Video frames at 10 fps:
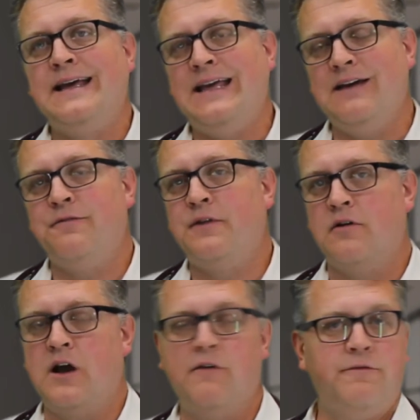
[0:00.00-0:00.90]
if they're
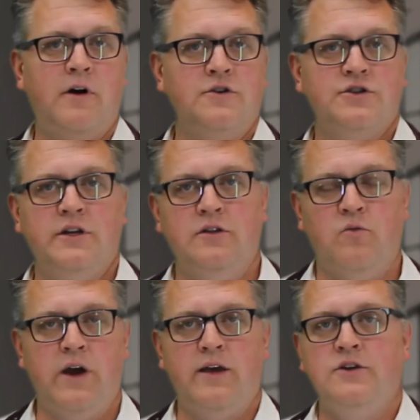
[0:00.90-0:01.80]
not functioning the
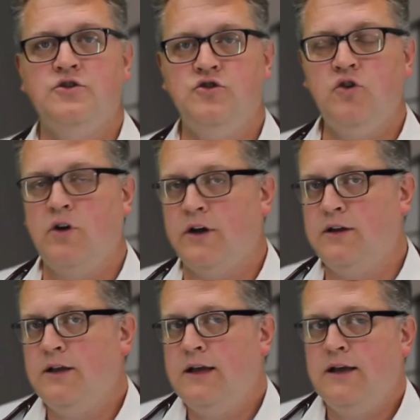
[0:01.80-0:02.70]
way they should,